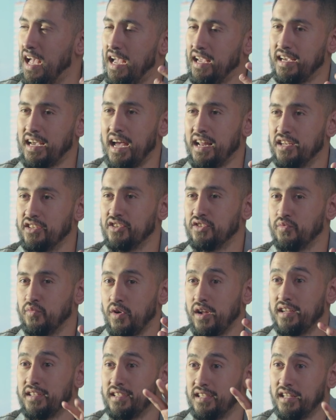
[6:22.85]
kind of just
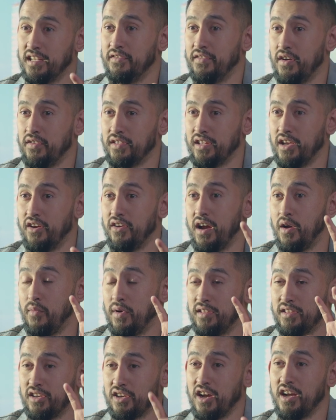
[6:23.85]
want it to live out there. I
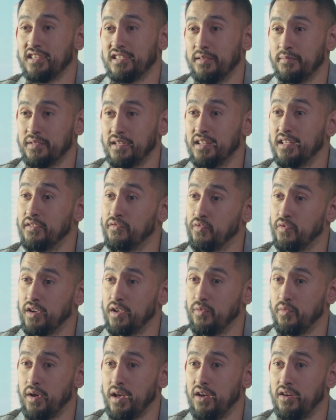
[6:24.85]
want the concept to live
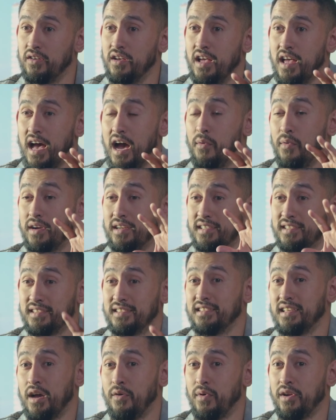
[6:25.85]
really well. I want
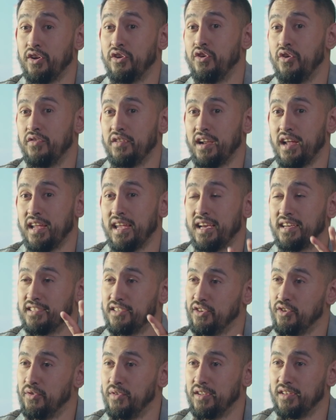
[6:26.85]
to know that I
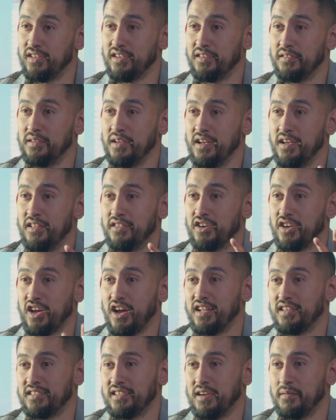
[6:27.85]
executed the
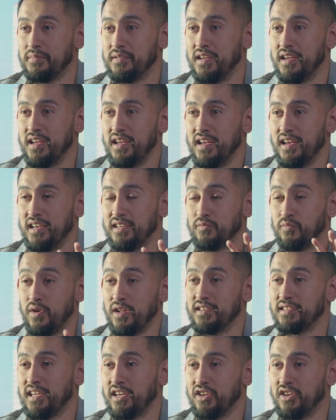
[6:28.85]
concept as
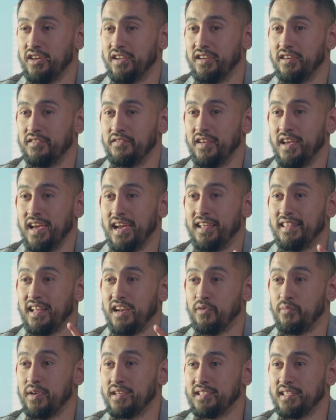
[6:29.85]
well as I could have, and that
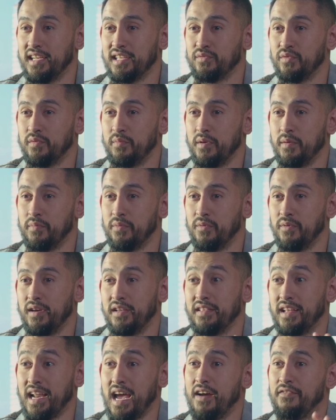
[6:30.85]
it resonates with people.
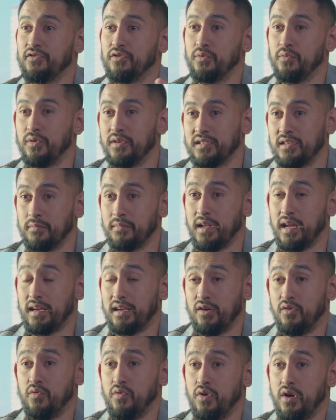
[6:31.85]
And then afterwards, I'm like,
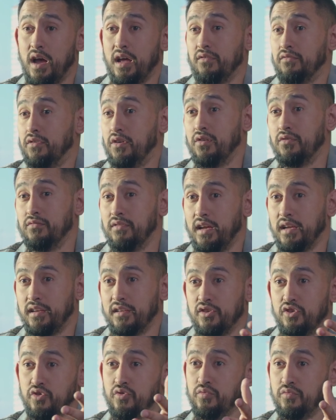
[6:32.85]
oh, I don't know, like
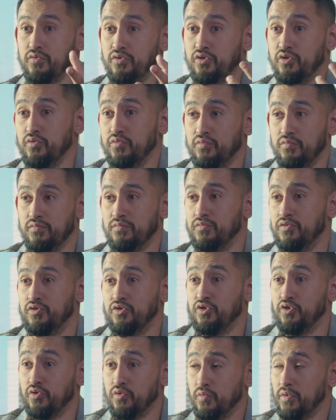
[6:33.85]
you
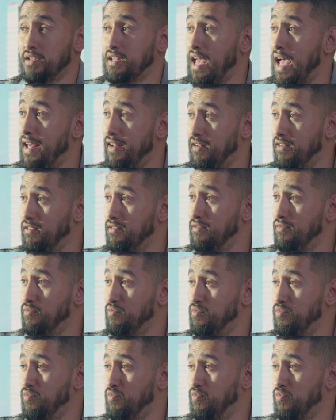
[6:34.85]
do with that
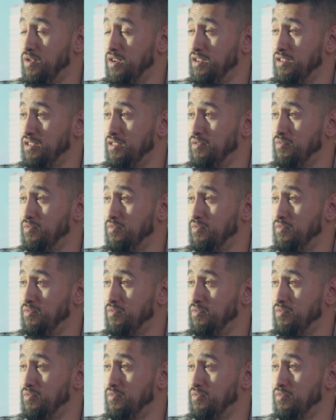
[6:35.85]
what